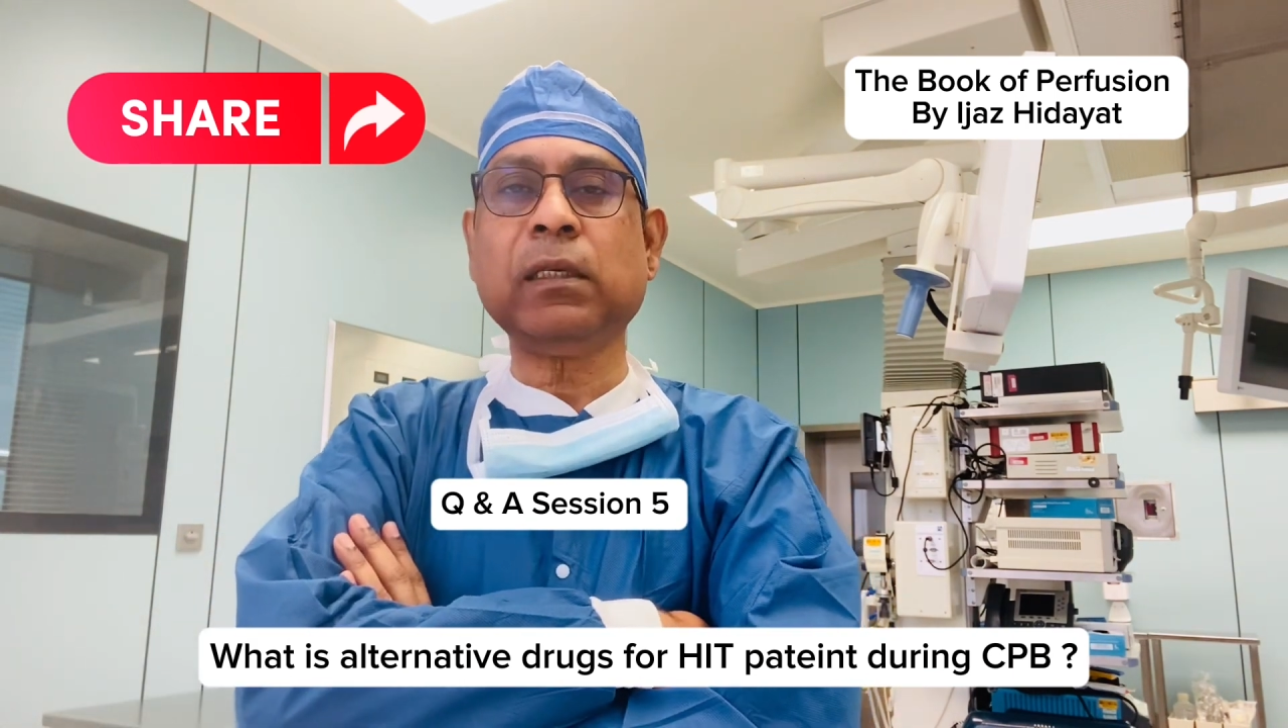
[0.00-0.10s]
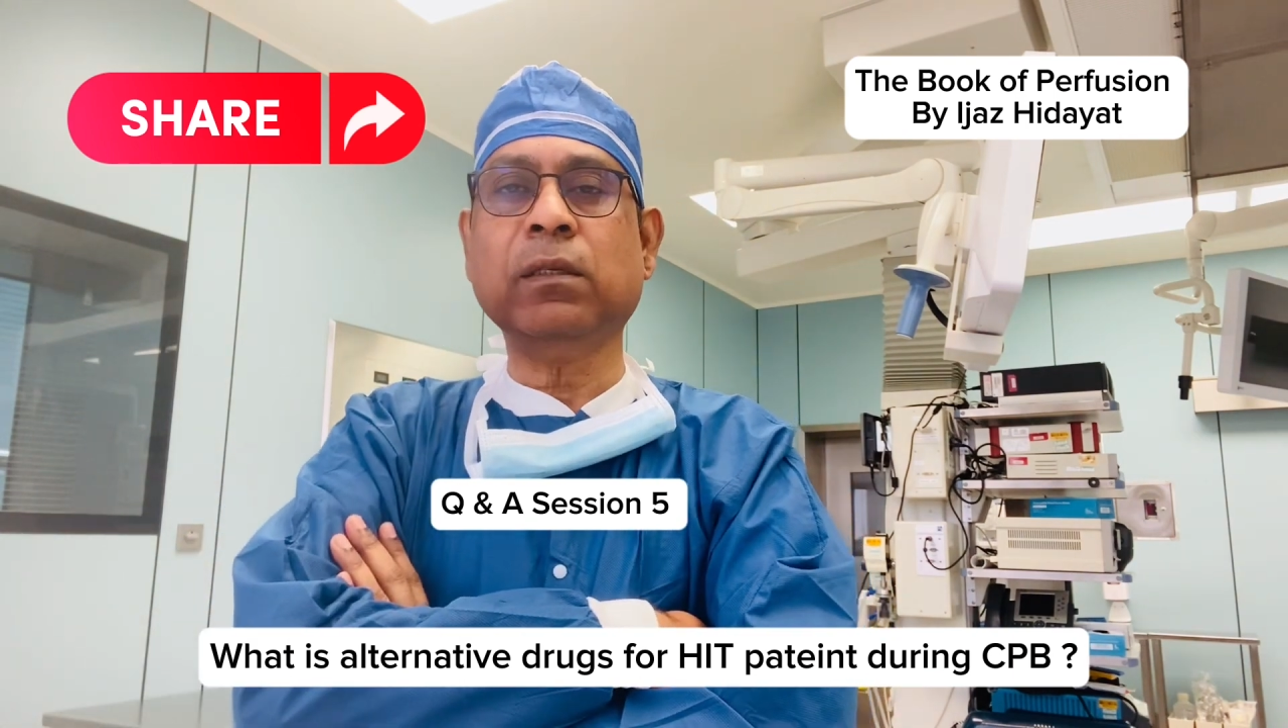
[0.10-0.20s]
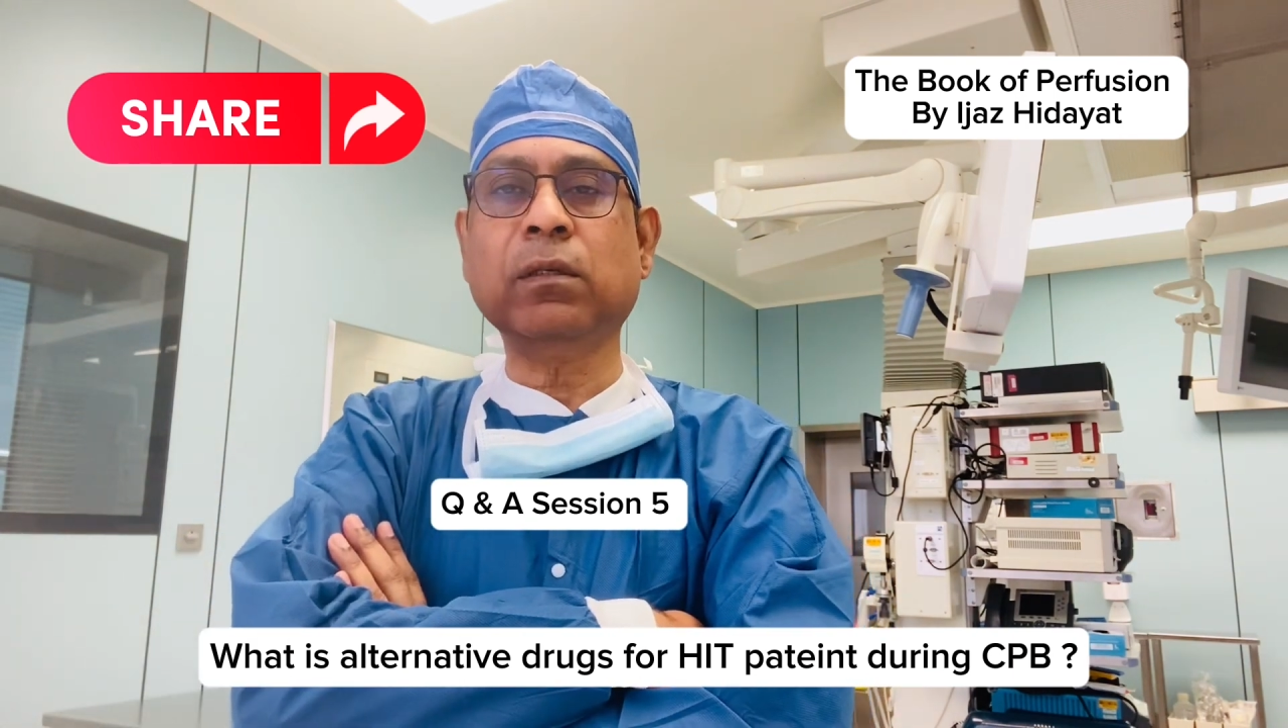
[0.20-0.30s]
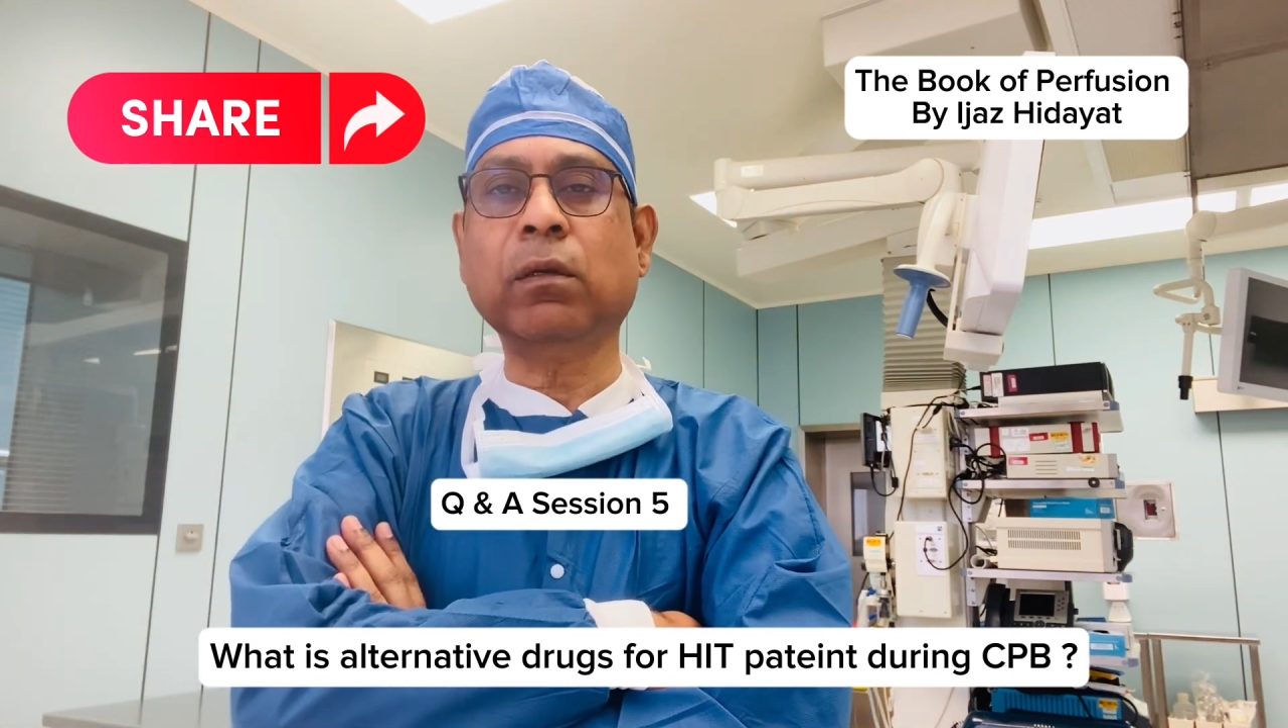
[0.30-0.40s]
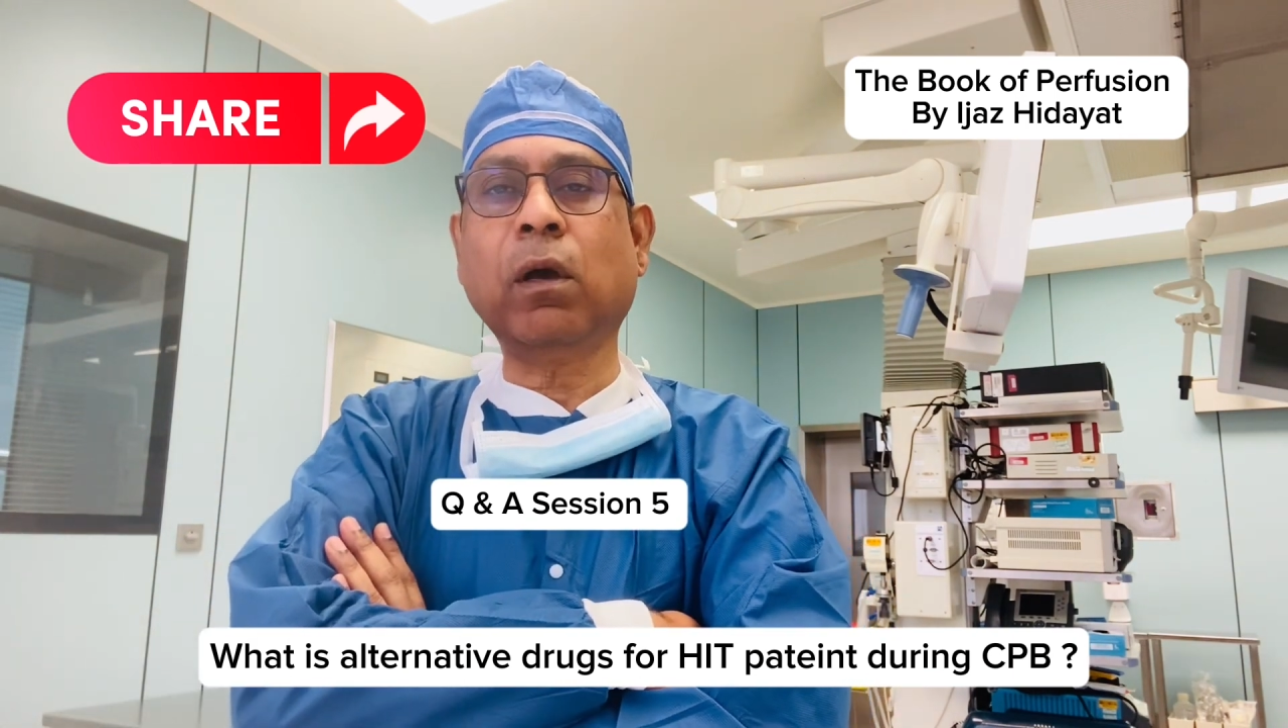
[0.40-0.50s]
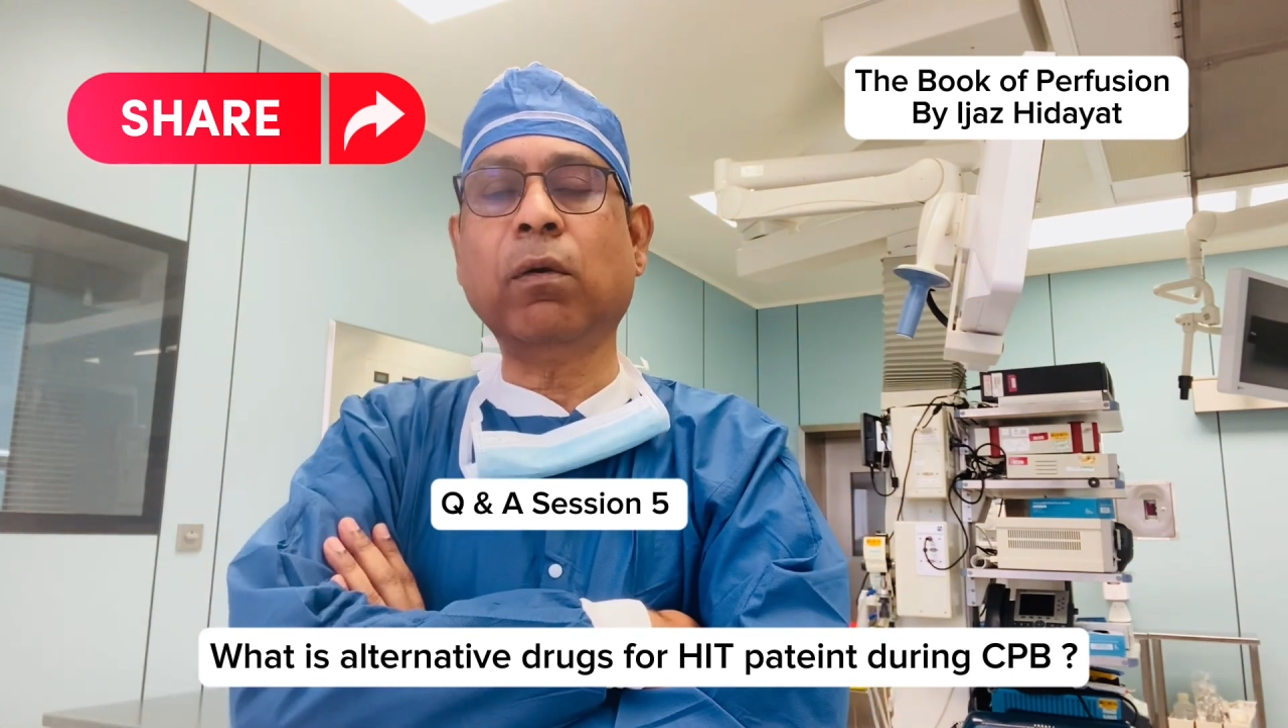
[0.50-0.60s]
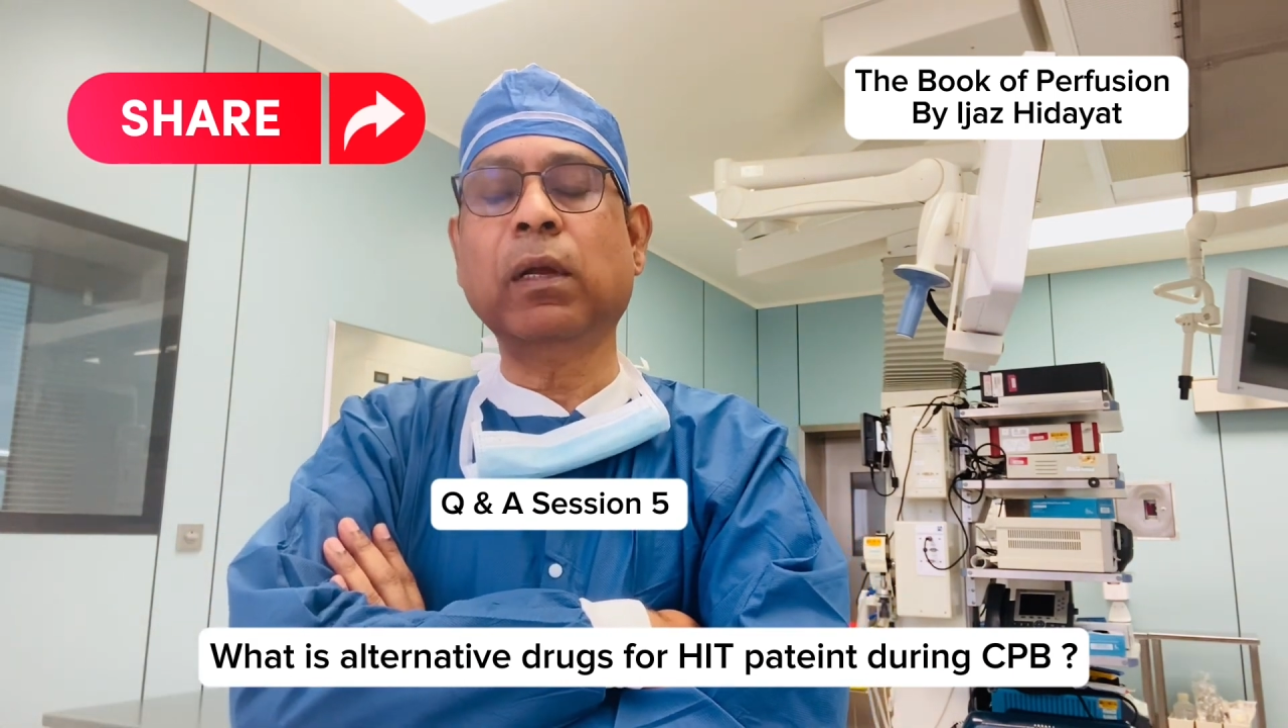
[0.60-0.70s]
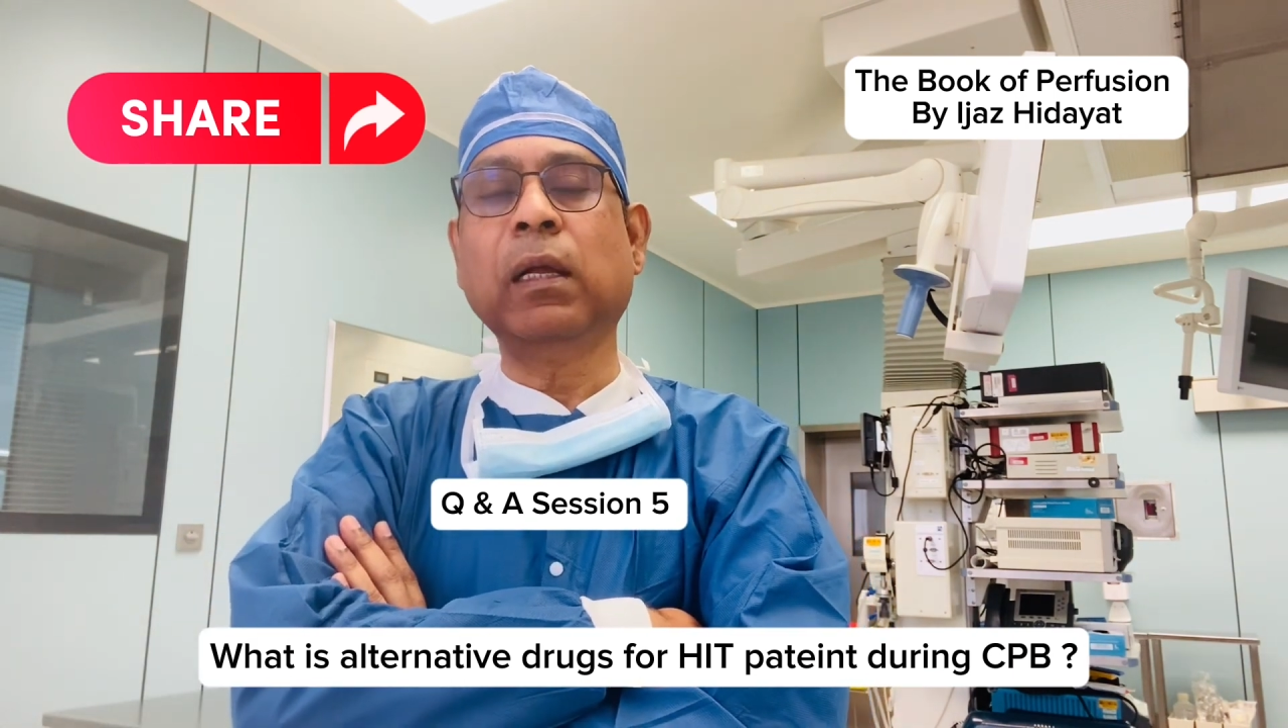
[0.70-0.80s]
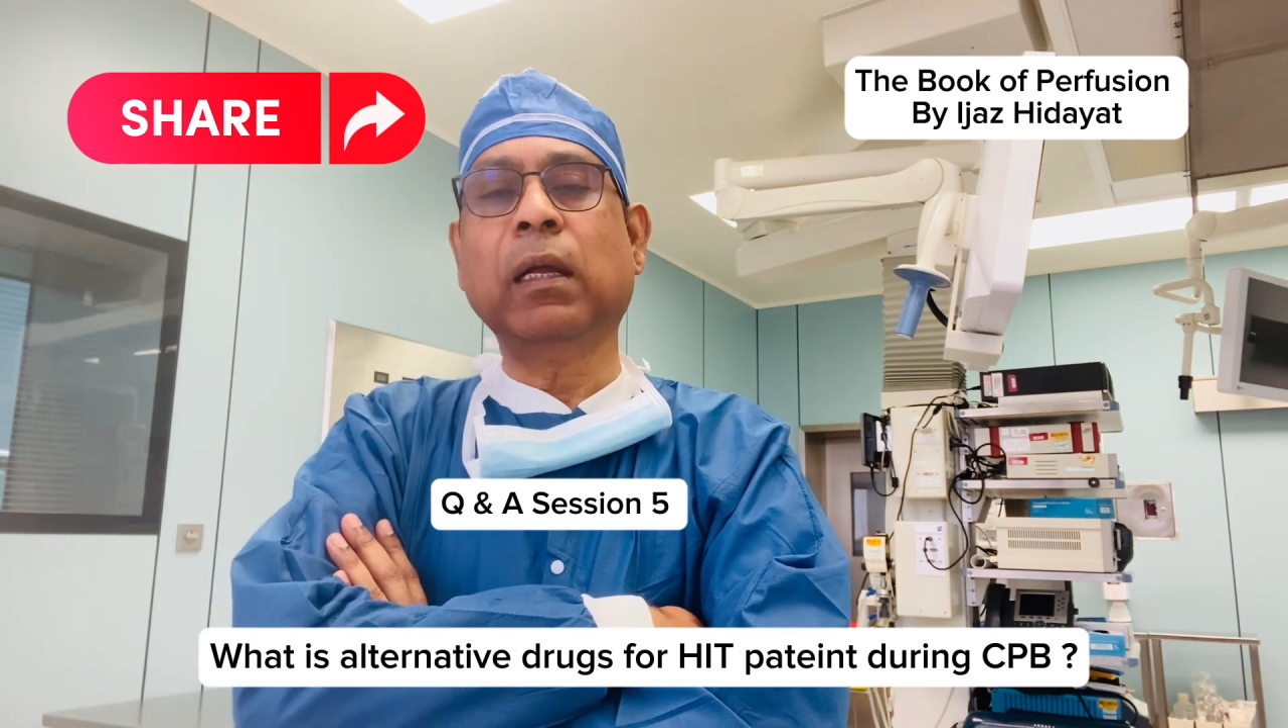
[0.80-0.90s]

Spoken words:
So now,